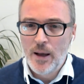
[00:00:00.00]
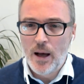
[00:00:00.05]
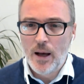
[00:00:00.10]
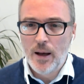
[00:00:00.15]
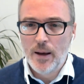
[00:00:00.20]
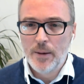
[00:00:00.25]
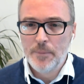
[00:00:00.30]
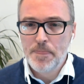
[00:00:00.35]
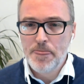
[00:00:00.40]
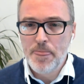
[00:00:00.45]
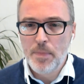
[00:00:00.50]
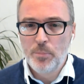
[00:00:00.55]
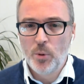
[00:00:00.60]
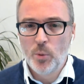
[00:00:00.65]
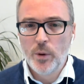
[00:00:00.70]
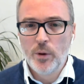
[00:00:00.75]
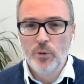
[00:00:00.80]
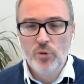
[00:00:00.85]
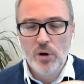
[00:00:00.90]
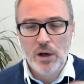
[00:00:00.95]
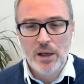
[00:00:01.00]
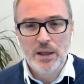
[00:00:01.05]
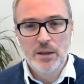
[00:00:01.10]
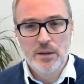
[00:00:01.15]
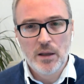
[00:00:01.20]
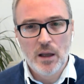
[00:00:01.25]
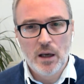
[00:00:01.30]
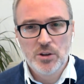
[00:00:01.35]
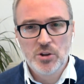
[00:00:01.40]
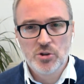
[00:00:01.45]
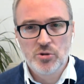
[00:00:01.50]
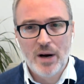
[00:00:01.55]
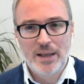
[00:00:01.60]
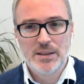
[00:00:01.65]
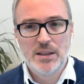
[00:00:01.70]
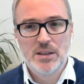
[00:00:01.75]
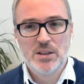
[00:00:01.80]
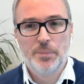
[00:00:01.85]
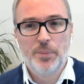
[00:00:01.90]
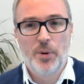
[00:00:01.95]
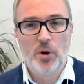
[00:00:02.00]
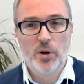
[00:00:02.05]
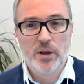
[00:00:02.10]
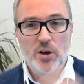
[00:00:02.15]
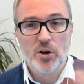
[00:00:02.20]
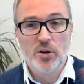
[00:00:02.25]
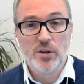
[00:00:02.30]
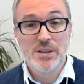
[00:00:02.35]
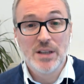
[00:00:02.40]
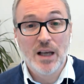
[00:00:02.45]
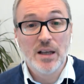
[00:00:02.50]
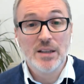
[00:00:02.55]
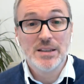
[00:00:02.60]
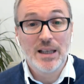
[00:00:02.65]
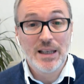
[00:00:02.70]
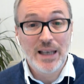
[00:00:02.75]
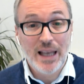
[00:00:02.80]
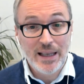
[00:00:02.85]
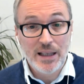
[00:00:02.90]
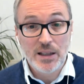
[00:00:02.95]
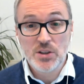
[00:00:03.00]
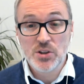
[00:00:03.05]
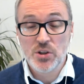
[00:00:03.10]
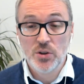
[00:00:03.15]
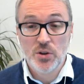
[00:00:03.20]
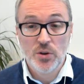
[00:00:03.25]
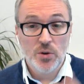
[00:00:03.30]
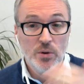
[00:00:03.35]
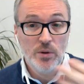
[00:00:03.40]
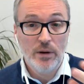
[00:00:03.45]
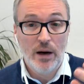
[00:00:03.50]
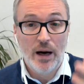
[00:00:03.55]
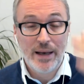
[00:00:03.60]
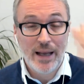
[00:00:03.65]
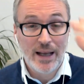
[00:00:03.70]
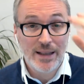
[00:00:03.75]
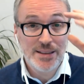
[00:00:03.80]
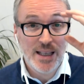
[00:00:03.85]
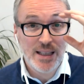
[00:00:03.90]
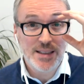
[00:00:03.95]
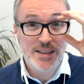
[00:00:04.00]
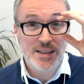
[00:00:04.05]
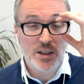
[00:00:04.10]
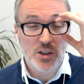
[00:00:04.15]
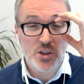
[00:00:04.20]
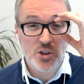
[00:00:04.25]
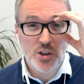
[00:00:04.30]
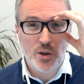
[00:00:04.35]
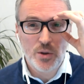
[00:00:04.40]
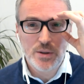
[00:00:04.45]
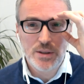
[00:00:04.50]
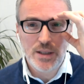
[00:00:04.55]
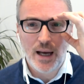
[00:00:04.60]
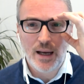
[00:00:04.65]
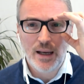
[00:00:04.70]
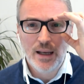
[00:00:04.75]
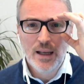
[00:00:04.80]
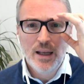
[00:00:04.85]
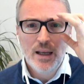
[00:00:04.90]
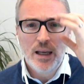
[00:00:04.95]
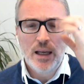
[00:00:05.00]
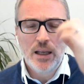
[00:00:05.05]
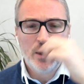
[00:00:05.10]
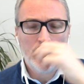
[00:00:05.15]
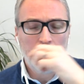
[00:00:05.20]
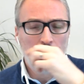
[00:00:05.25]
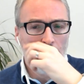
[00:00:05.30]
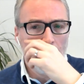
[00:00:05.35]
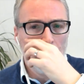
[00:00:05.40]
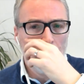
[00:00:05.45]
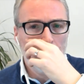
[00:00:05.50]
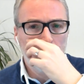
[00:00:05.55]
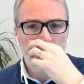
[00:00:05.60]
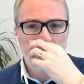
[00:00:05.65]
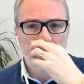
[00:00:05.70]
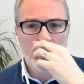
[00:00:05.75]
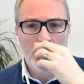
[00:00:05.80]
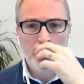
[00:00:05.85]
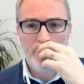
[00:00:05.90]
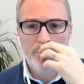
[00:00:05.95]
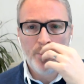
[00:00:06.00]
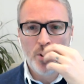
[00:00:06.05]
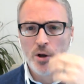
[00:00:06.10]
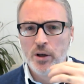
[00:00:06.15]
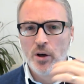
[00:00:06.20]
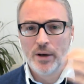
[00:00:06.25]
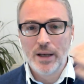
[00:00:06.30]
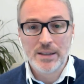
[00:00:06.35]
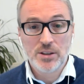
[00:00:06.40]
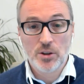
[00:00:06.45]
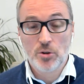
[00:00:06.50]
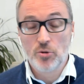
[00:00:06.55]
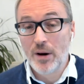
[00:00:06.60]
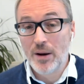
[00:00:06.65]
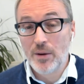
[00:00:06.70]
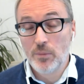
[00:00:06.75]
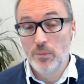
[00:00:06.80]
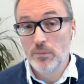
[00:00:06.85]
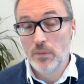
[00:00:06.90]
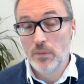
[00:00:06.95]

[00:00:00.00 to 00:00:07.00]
But we're really attracted to Polygon as a layer two, and our testing shows that. You know, Polygon has a great